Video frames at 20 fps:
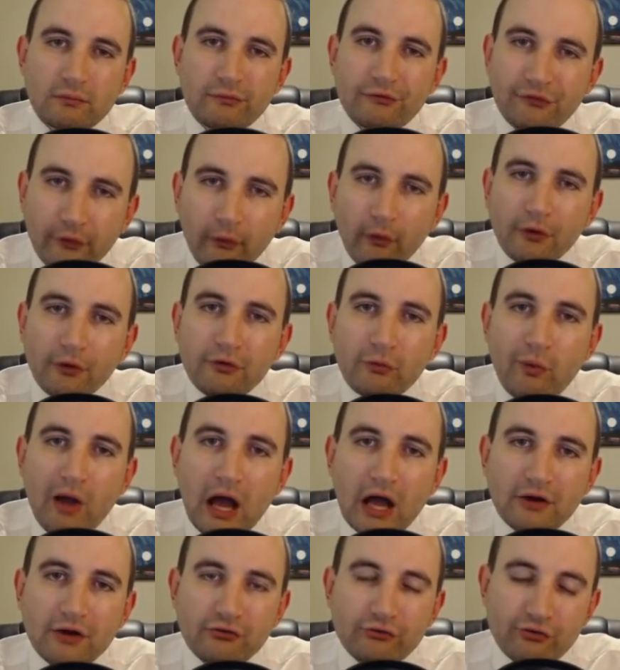0 to
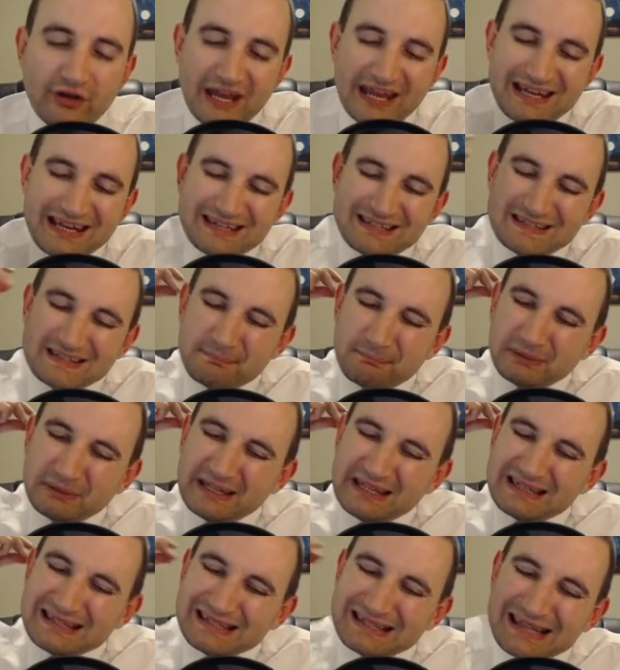100 in a
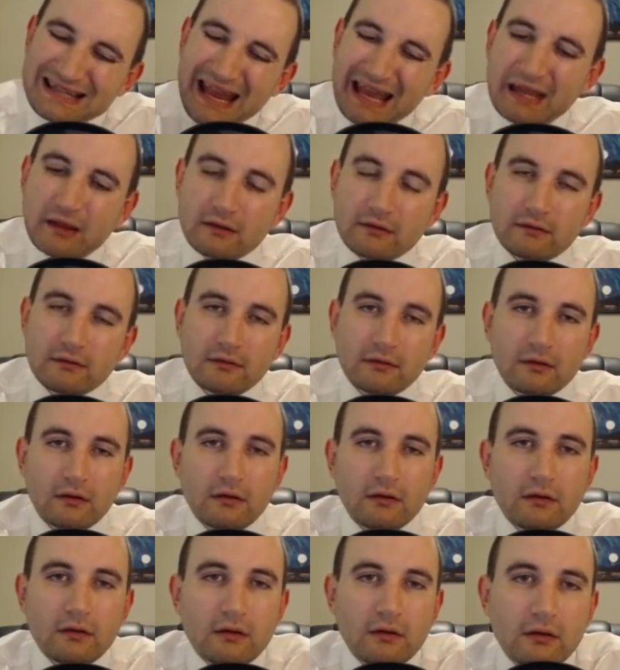split second,
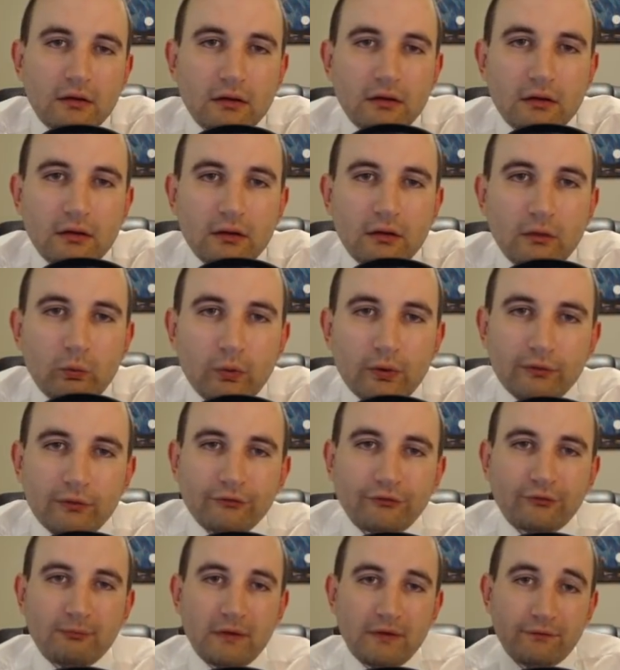Will
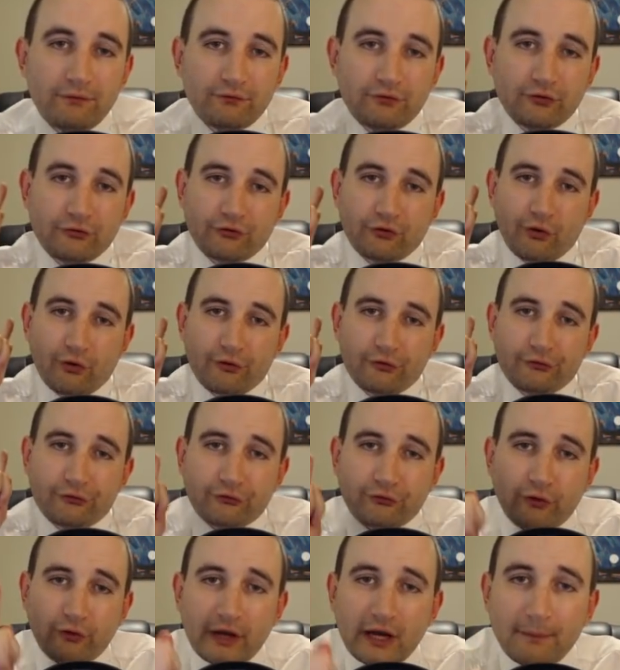Smith just goes
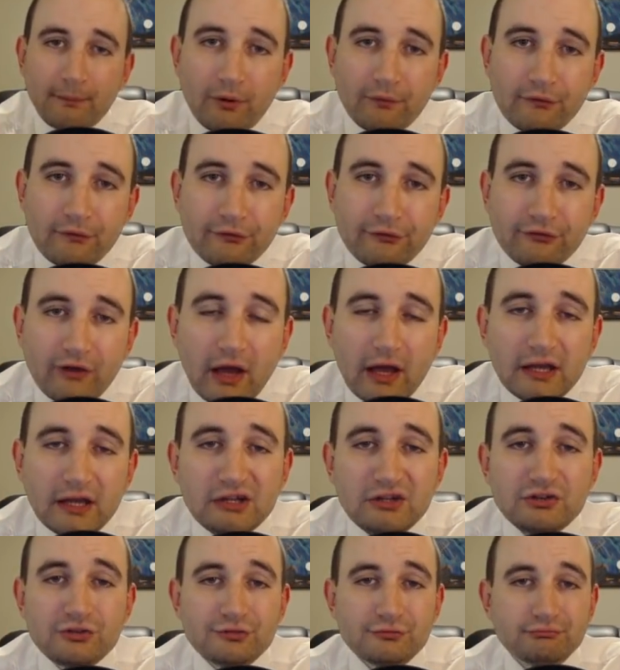straight up on the
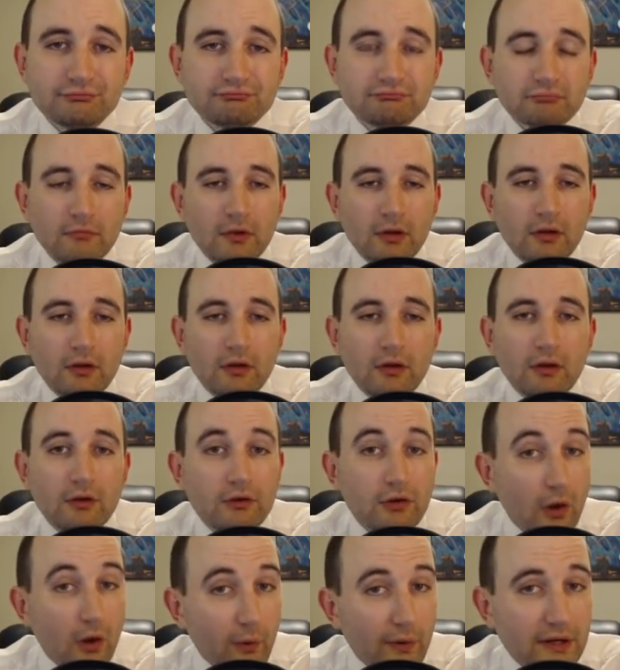stage,
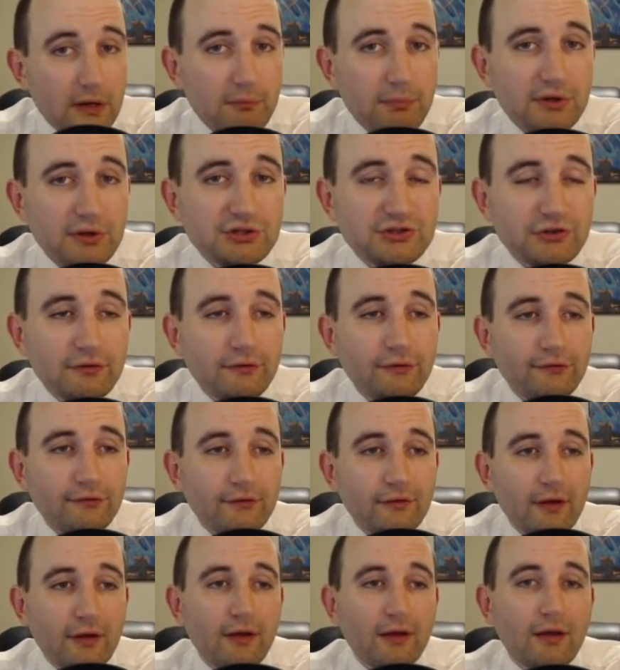no inhibitions,